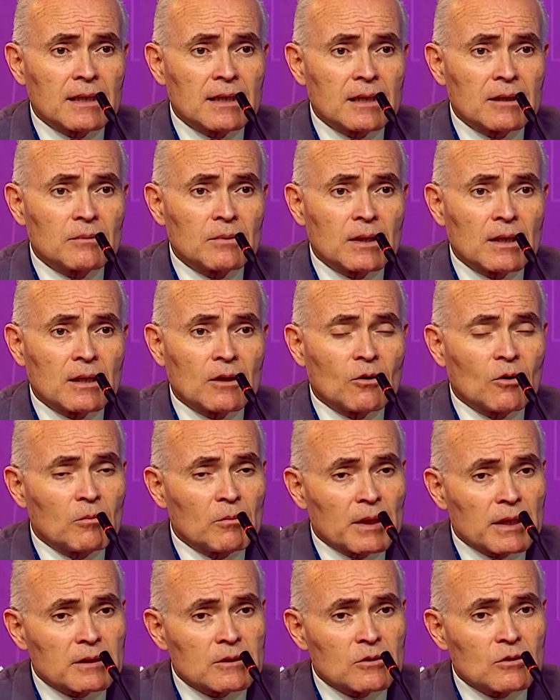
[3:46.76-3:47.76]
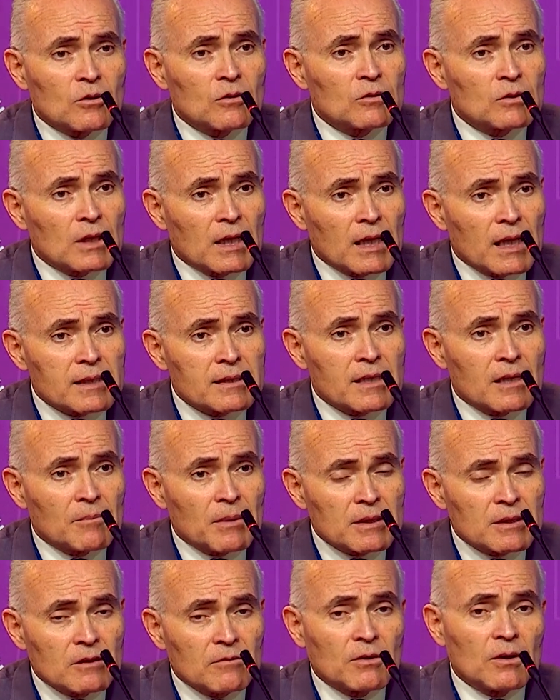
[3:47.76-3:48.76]
useful to
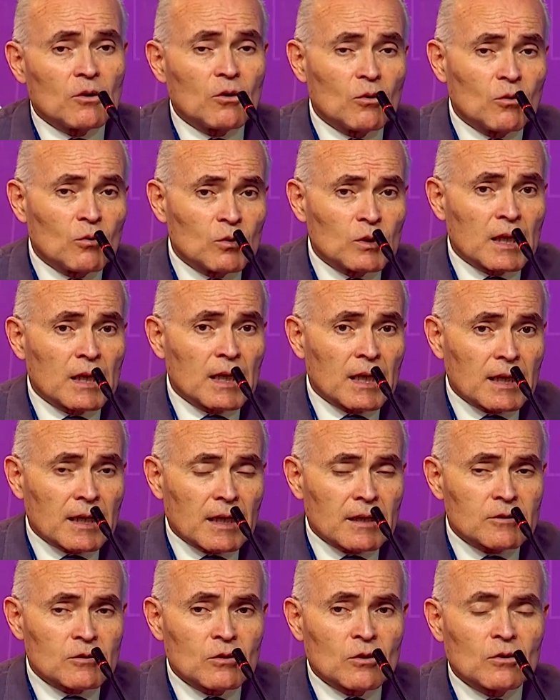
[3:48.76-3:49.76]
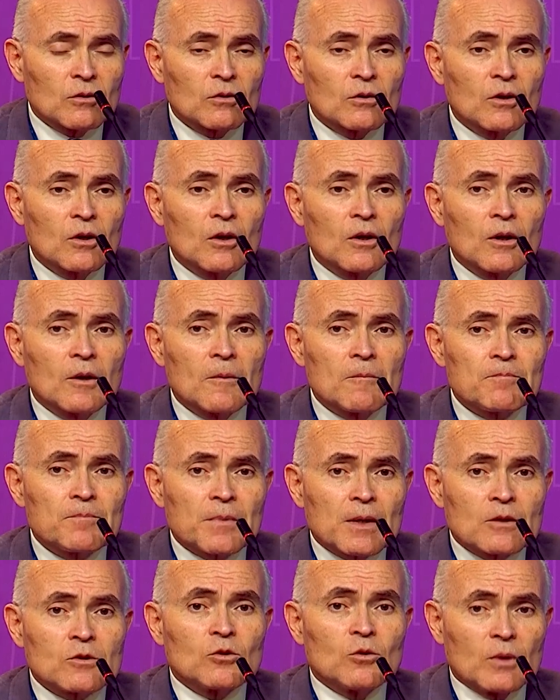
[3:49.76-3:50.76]
mention that back in
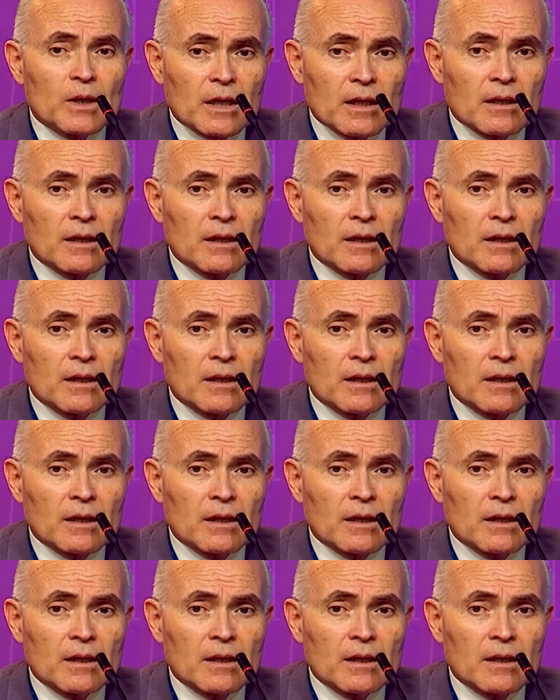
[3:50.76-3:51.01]
2016,